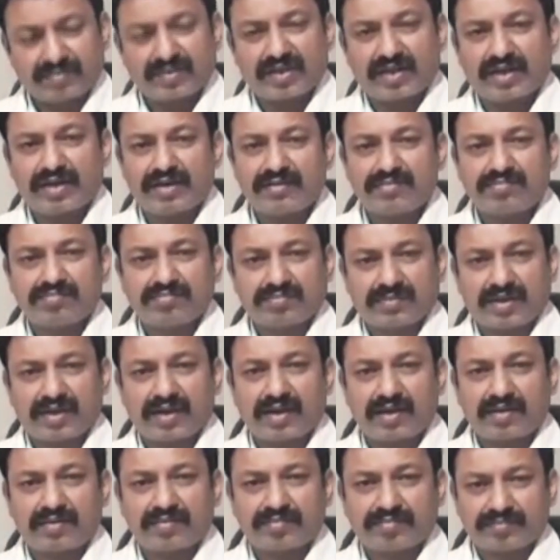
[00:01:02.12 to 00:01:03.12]
in
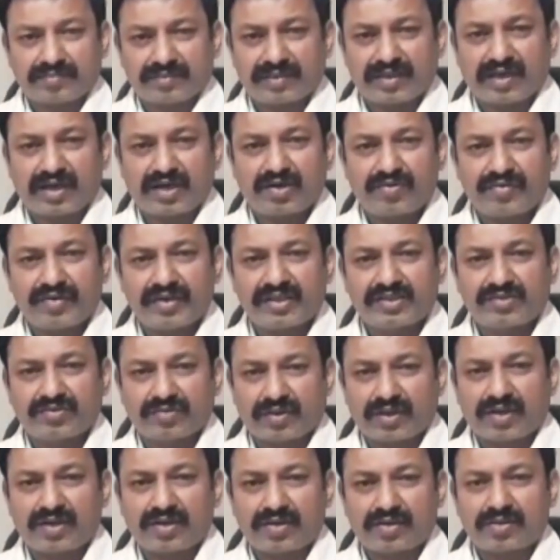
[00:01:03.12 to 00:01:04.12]
an
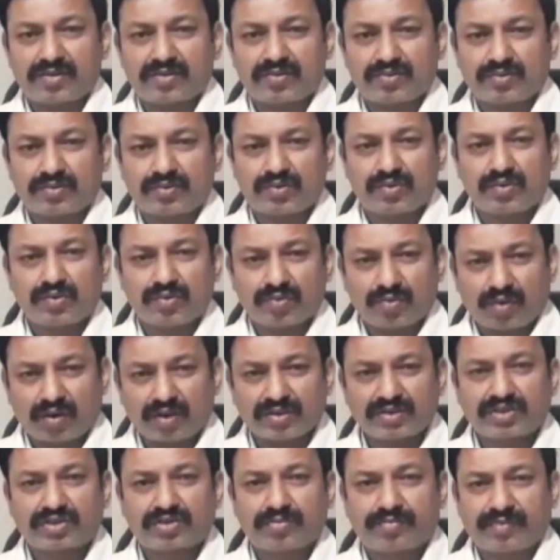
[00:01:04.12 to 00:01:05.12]
individual who
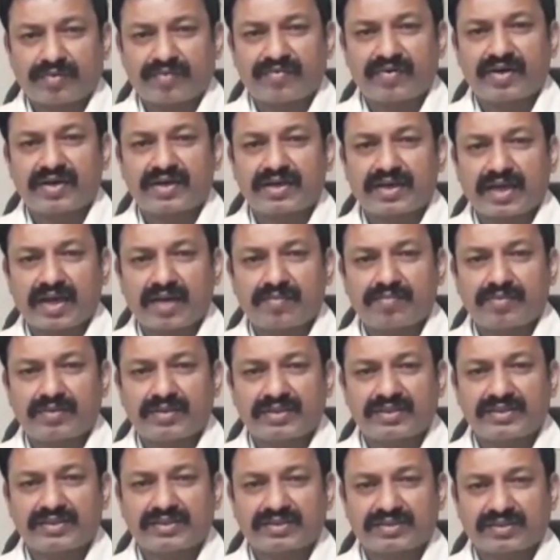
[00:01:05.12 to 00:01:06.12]
wants to prevent
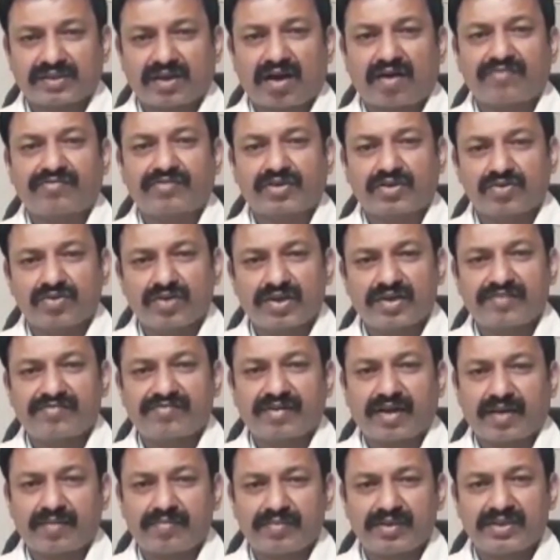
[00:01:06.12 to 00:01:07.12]
diabetes after knowing
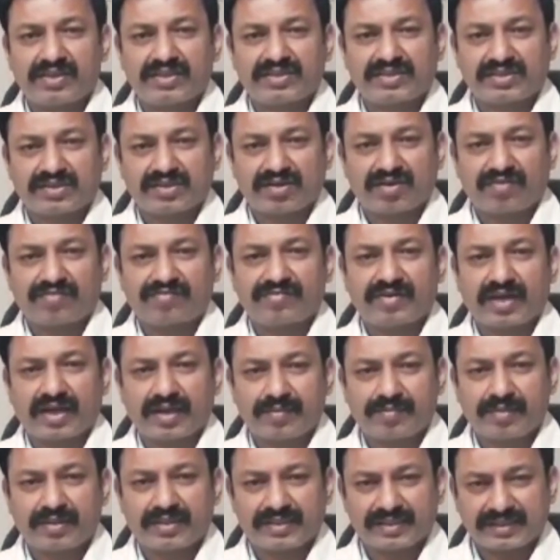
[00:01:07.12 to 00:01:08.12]
family history of
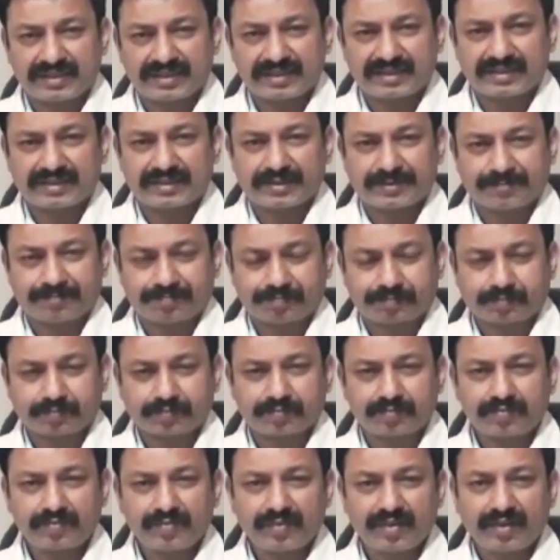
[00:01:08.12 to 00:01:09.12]
diabetes.
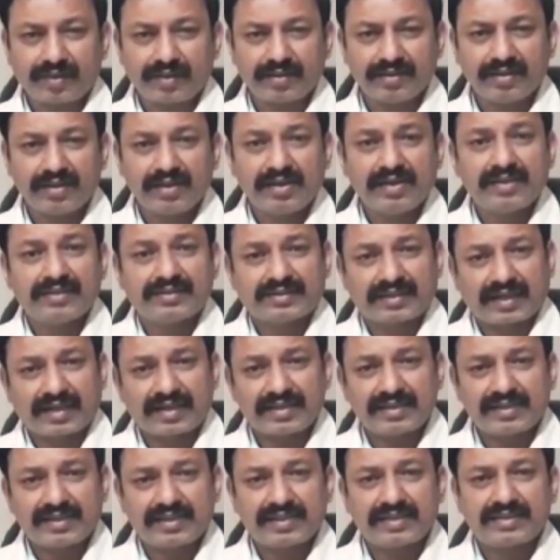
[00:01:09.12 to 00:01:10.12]

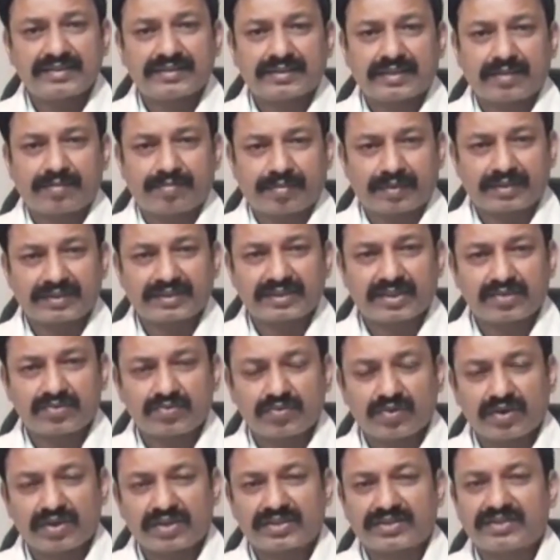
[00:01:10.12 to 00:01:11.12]
Second thing is, a person who
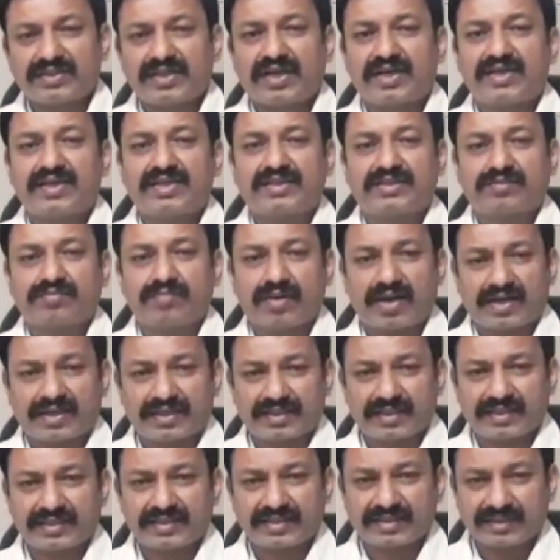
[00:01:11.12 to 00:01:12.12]
has done his blood
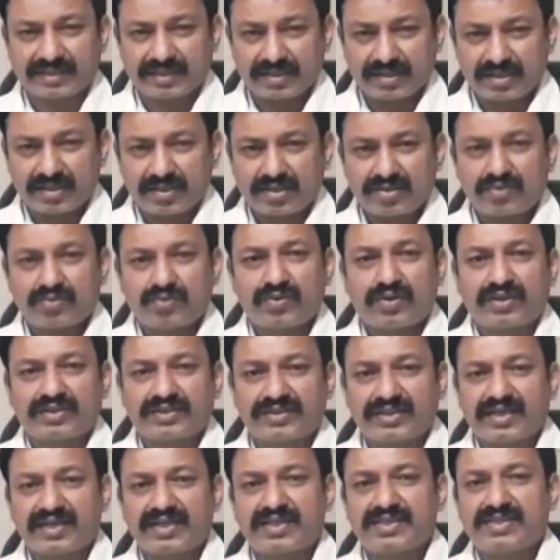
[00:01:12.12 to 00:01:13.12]
test, who has
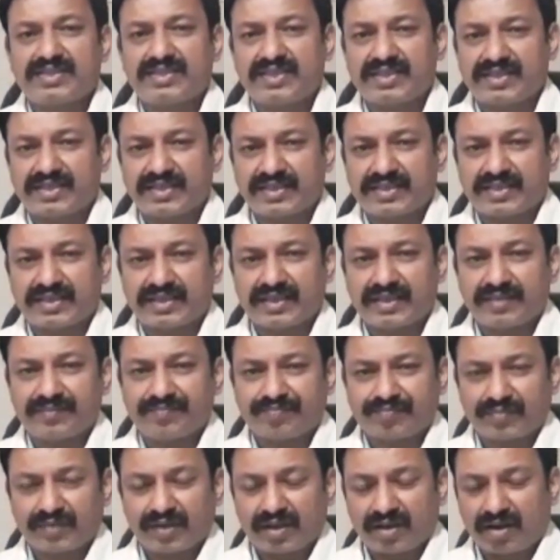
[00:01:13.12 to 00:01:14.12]
done a GTT
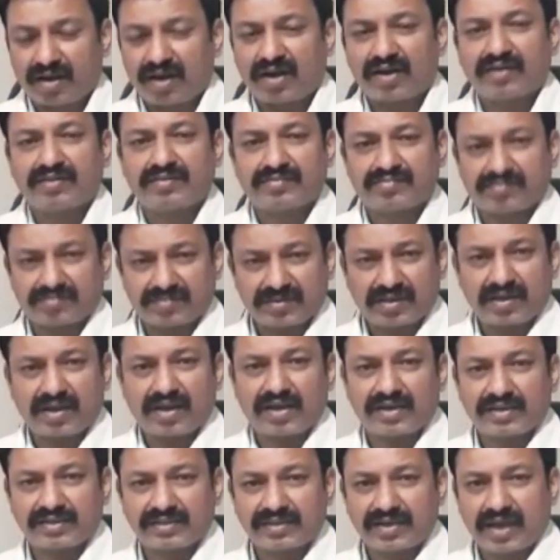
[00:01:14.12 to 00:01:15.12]

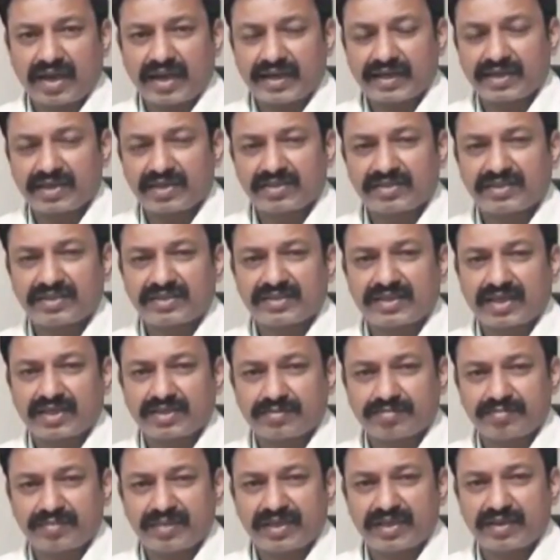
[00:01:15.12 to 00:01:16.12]
and diagnosis has
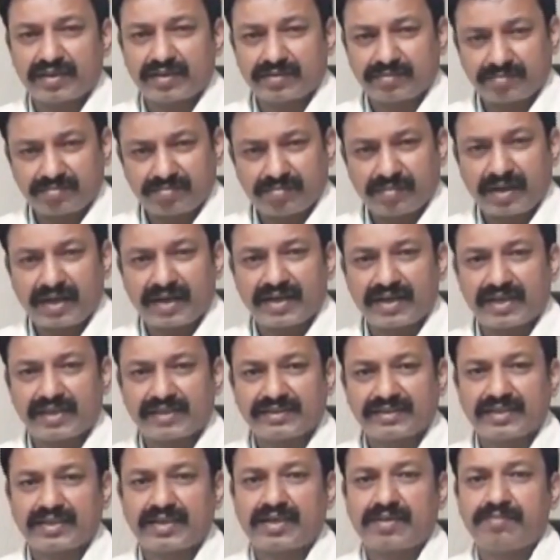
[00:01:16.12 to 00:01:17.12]
been made as
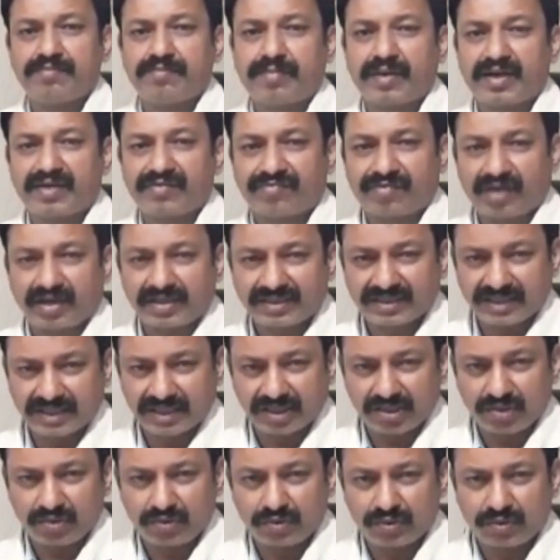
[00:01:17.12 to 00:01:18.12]
impaired
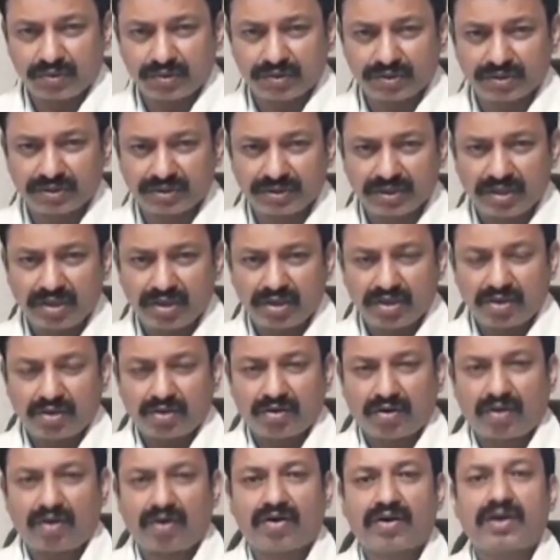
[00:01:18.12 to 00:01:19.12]
fasting glucose
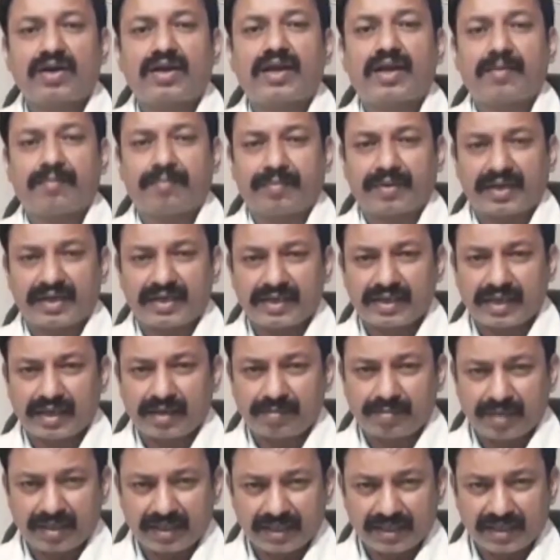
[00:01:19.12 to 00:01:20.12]
or a
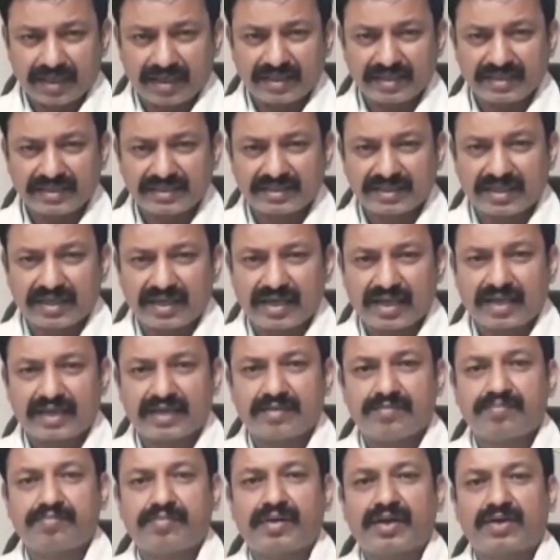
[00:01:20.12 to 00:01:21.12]
pre-diabetic condition like
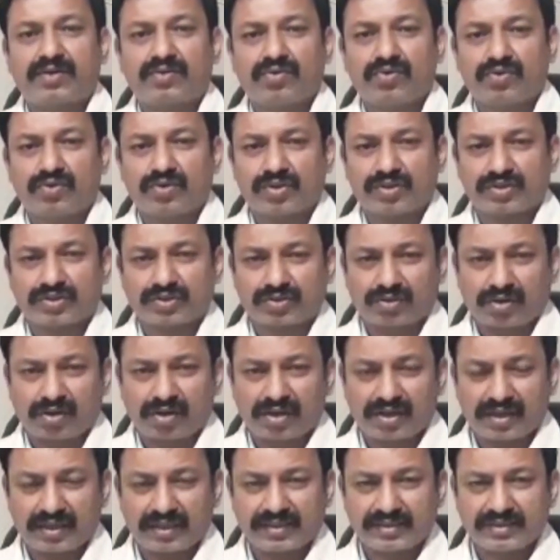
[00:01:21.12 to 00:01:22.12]
impaired glucose
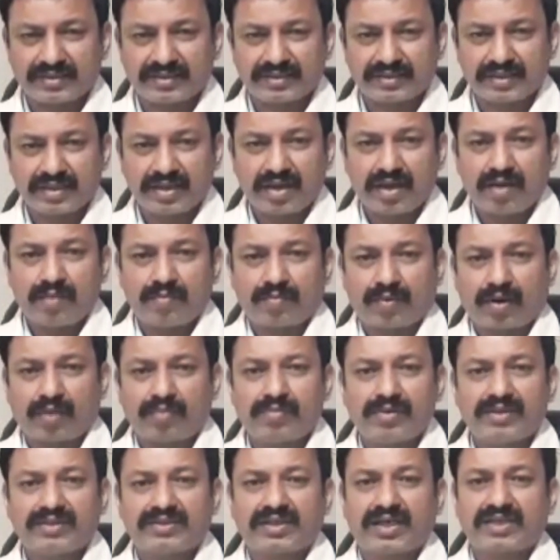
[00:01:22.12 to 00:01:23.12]
tolerance,
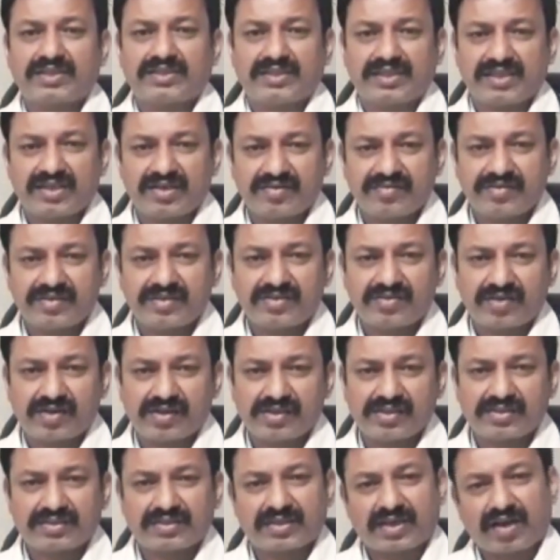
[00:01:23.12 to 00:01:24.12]
probably such
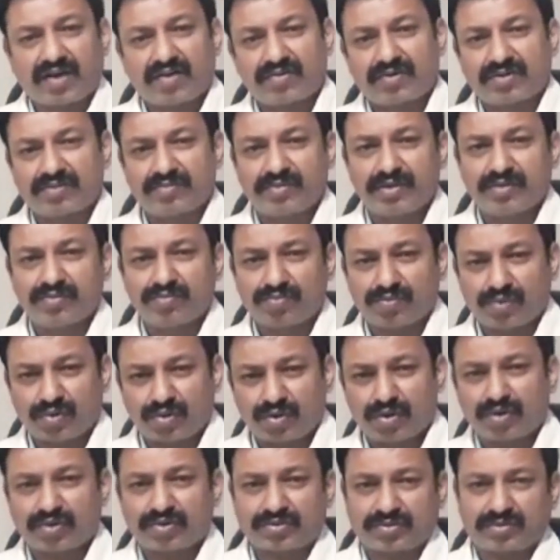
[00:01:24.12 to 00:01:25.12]
individuals have to be
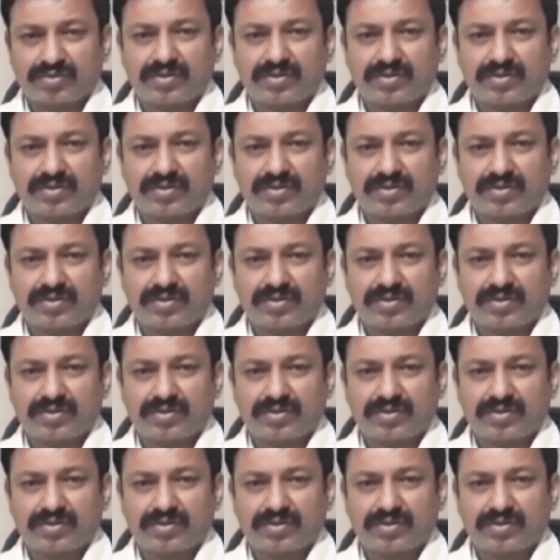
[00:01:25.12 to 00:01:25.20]
more